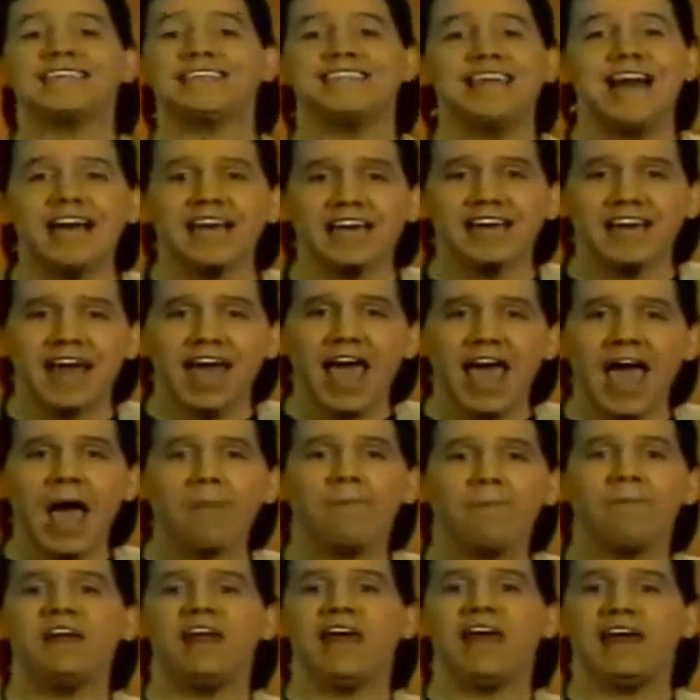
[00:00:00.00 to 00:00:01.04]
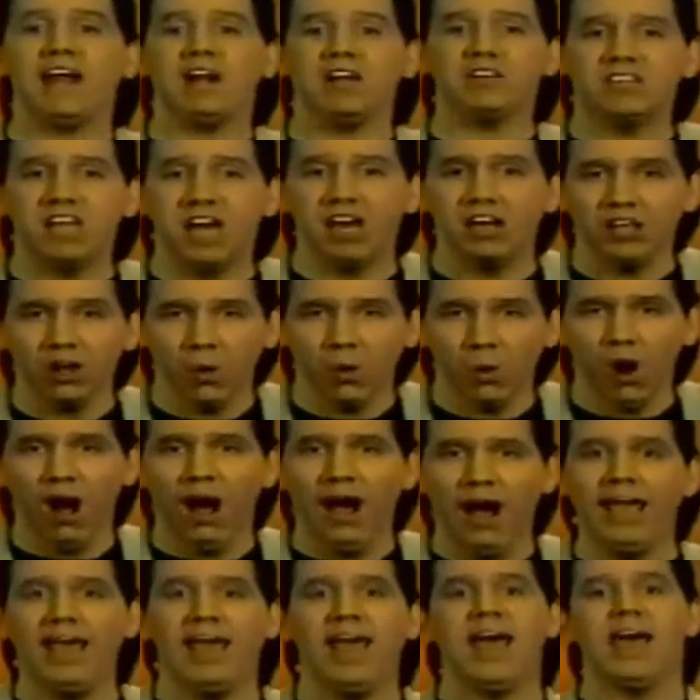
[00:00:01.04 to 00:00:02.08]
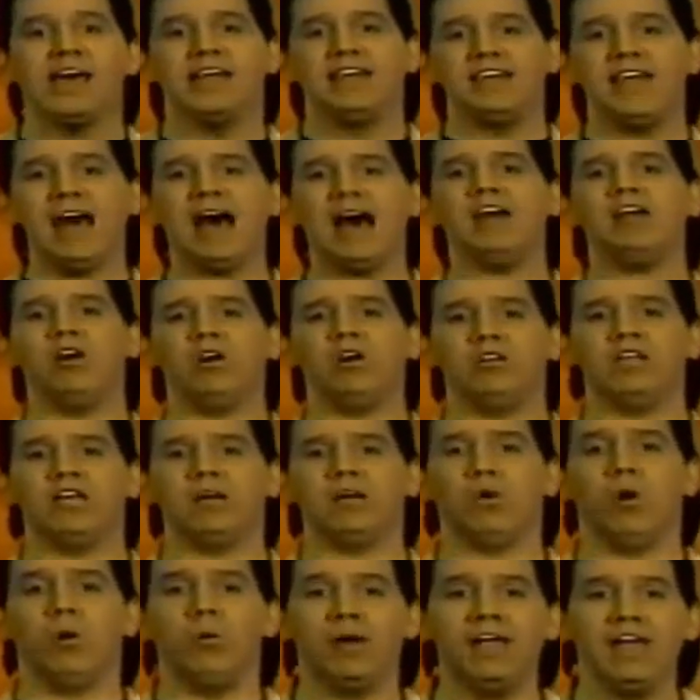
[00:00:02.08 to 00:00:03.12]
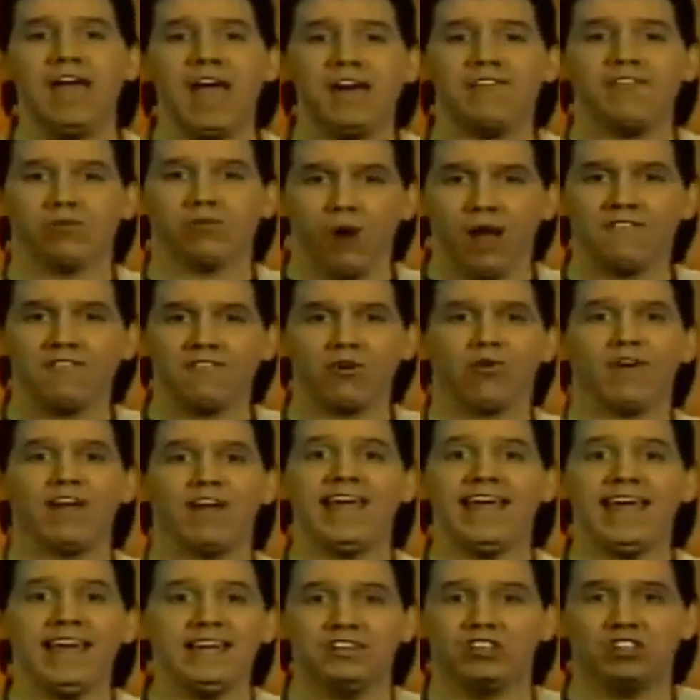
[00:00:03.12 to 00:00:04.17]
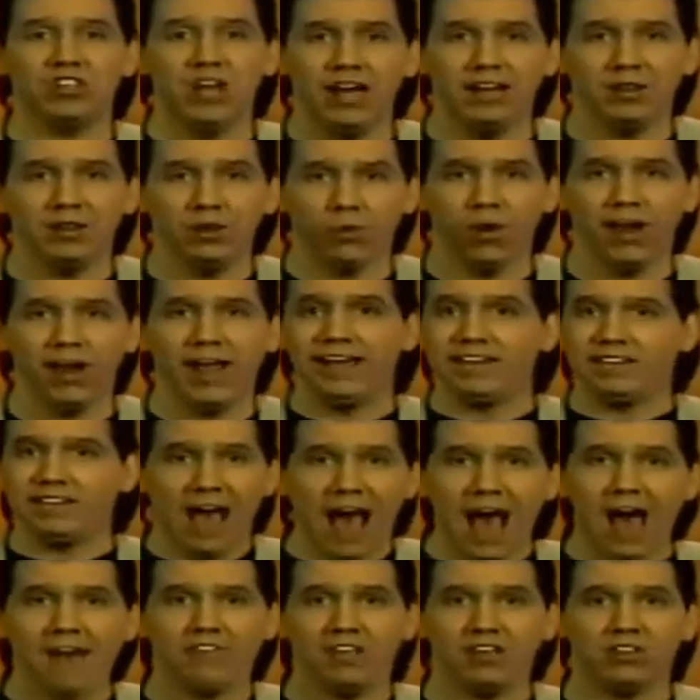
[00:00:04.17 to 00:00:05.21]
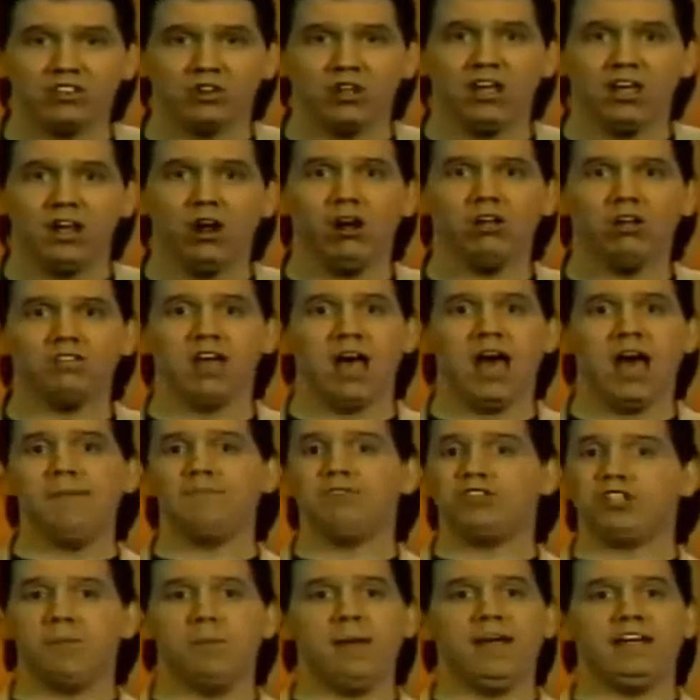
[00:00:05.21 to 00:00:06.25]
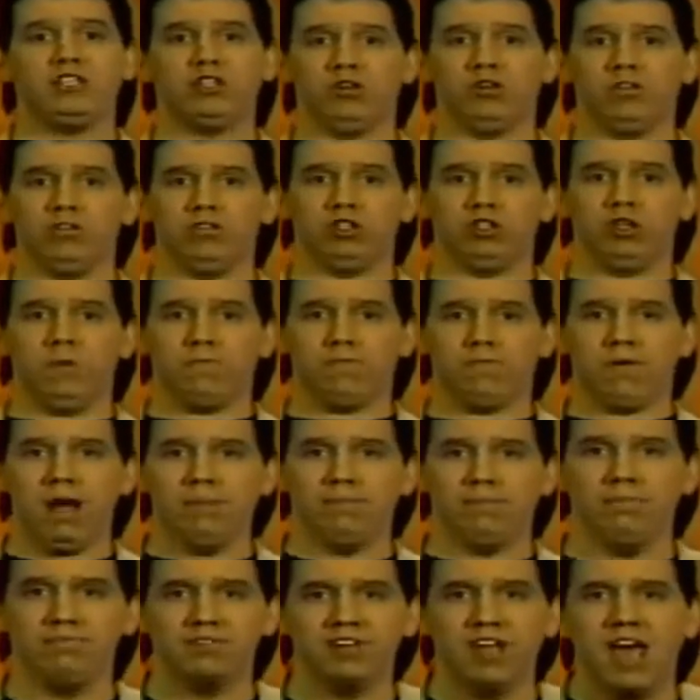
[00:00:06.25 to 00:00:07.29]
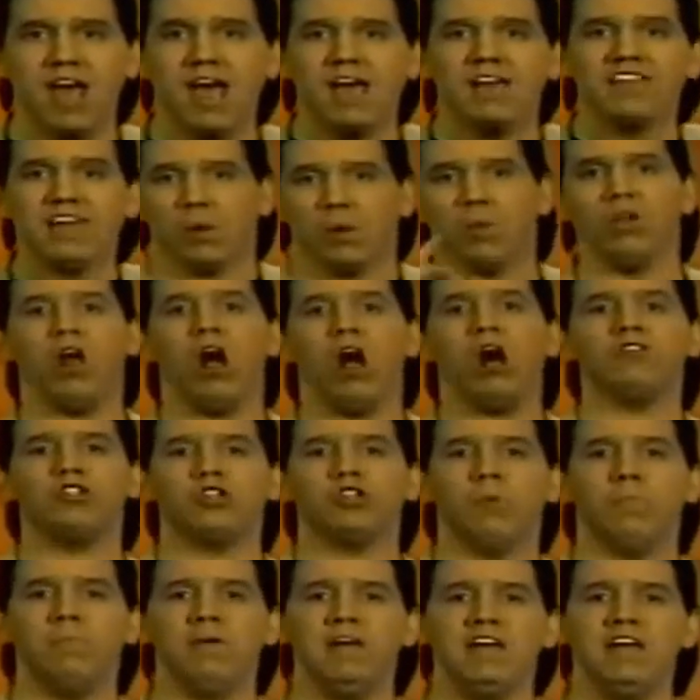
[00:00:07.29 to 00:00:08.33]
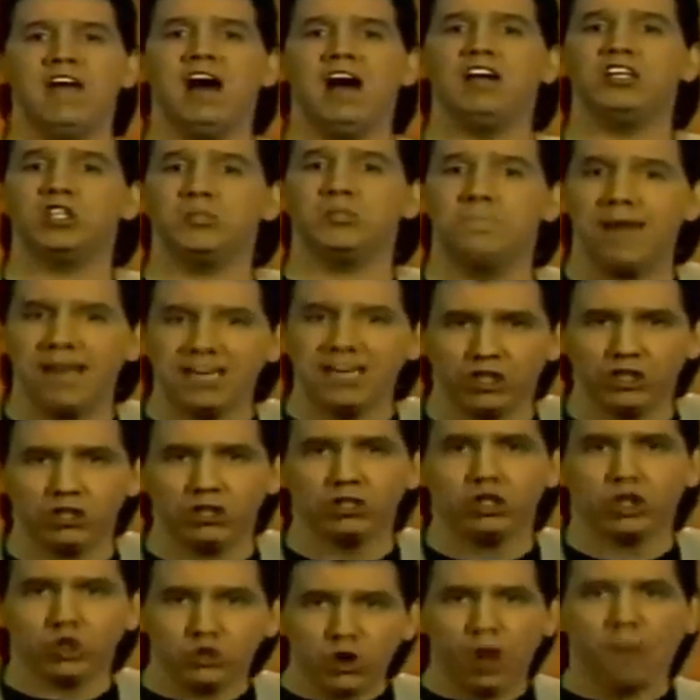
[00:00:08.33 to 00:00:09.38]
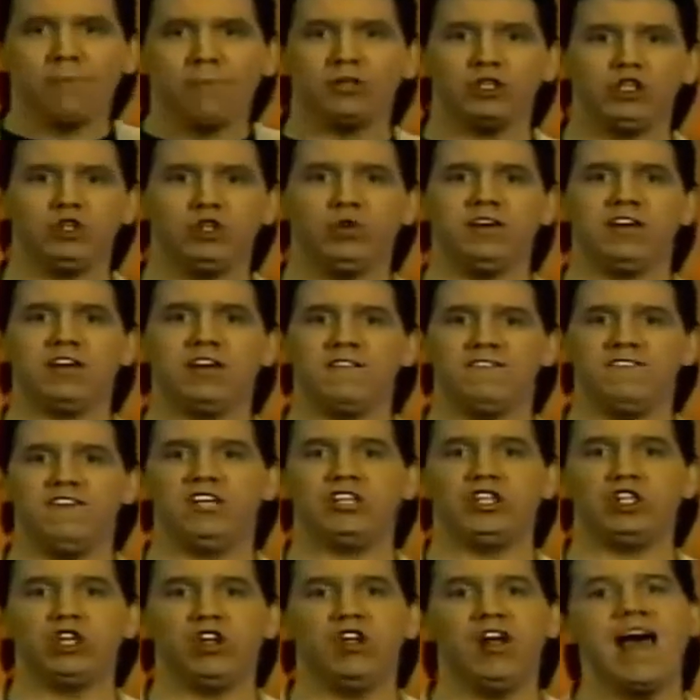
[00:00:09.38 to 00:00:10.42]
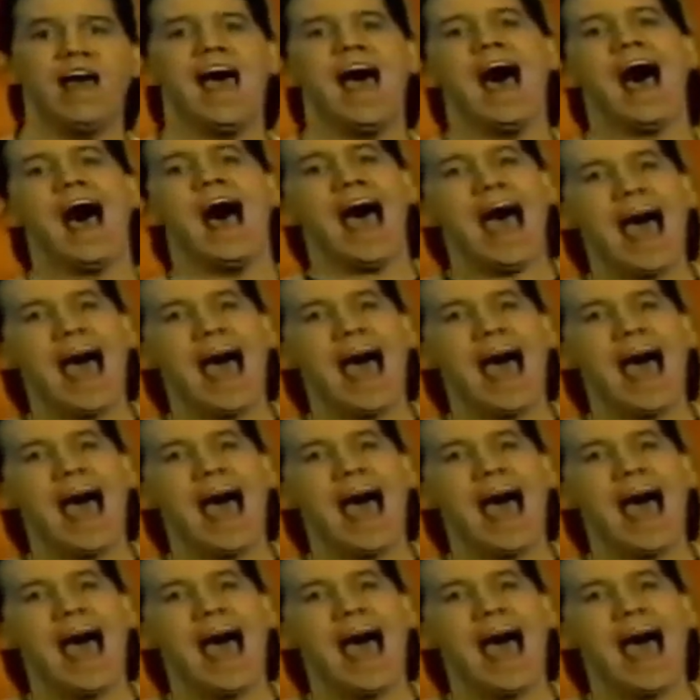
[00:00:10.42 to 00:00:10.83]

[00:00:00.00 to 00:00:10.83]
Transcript: It's not going to happen, and I'll tell you why. Not only will we have a referee inside the ring, obviously at all times, to make sure there's no problems, there will also be a special troubleshooting official